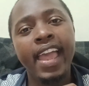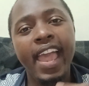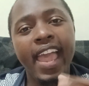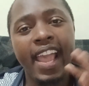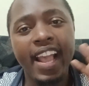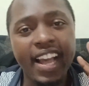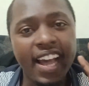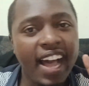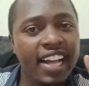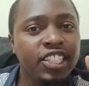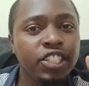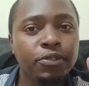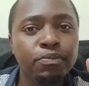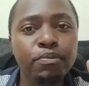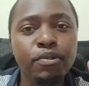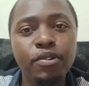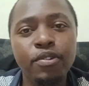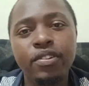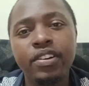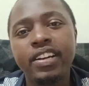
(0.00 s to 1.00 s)
A cash
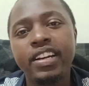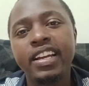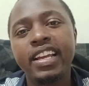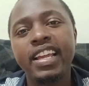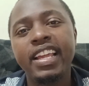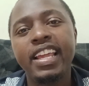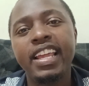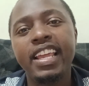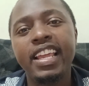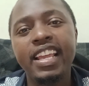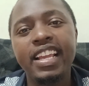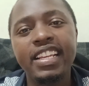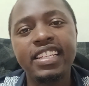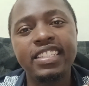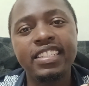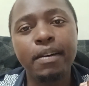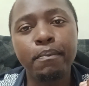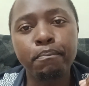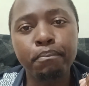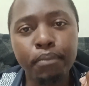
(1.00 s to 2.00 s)
book
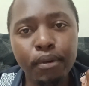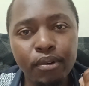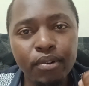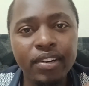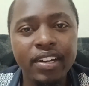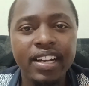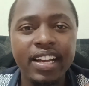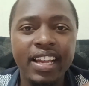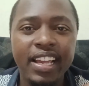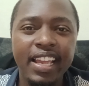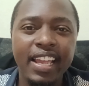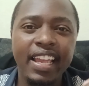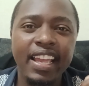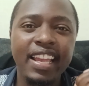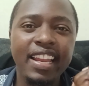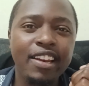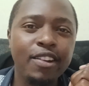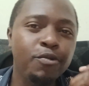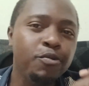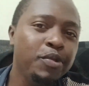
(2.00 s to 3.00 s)
is a book
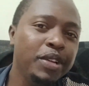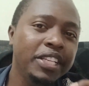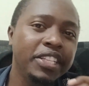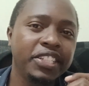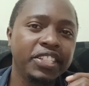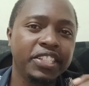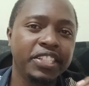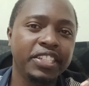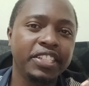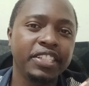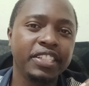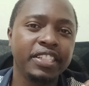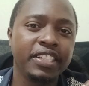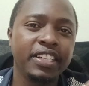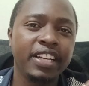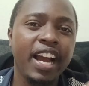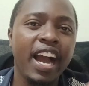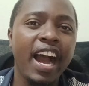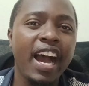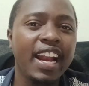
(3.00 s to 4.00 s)
in which
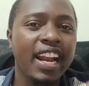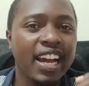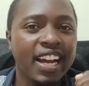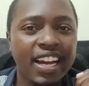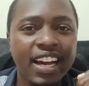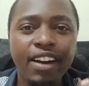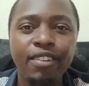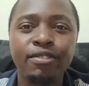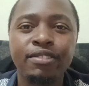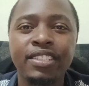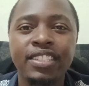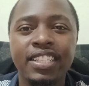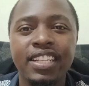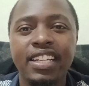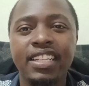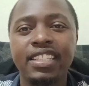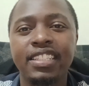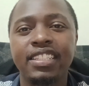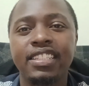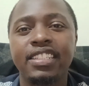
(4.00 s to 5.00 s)
an
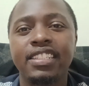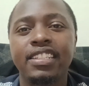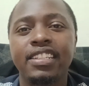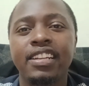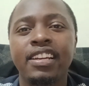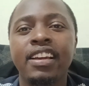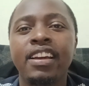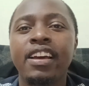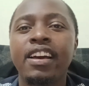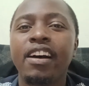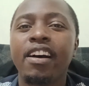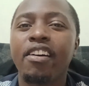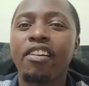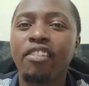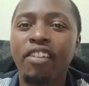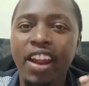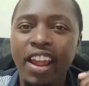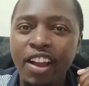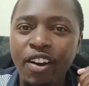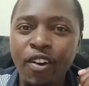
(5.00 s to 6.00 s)
accountant
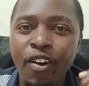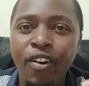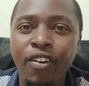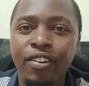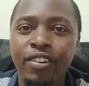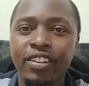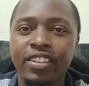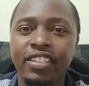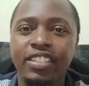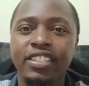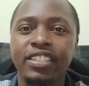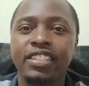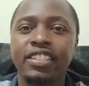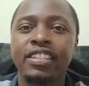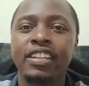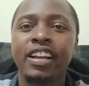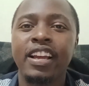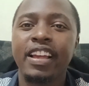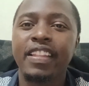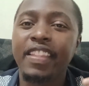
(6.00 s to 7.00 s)
records
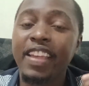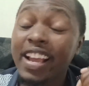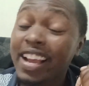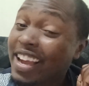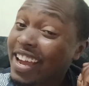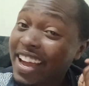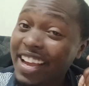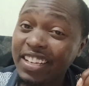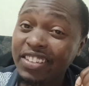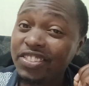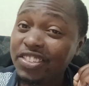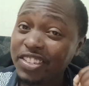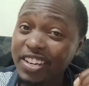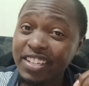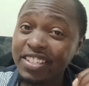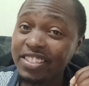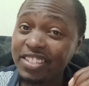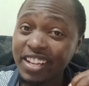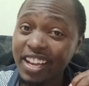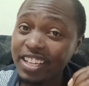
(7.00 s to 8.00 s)
the cash
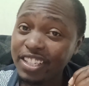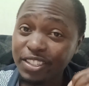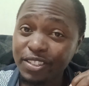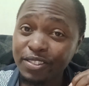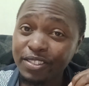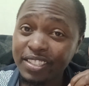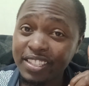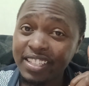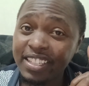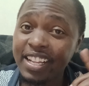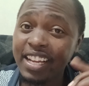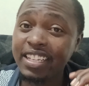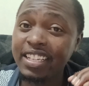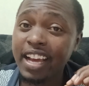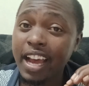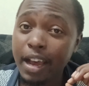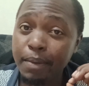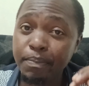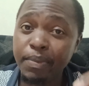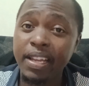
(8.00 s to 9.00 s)
transactions that
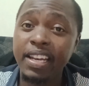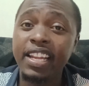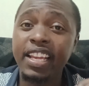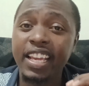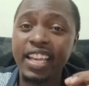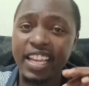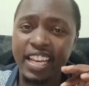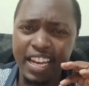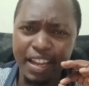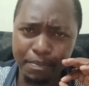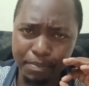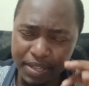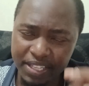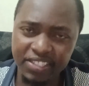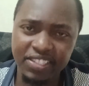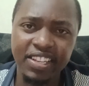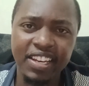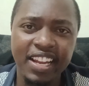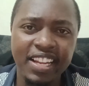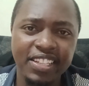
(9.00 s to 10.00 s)
happen in a
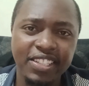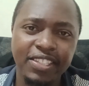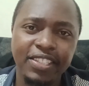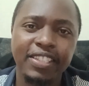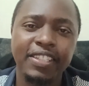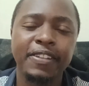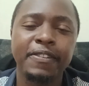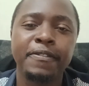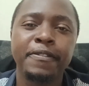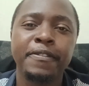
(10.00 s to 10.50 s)
business.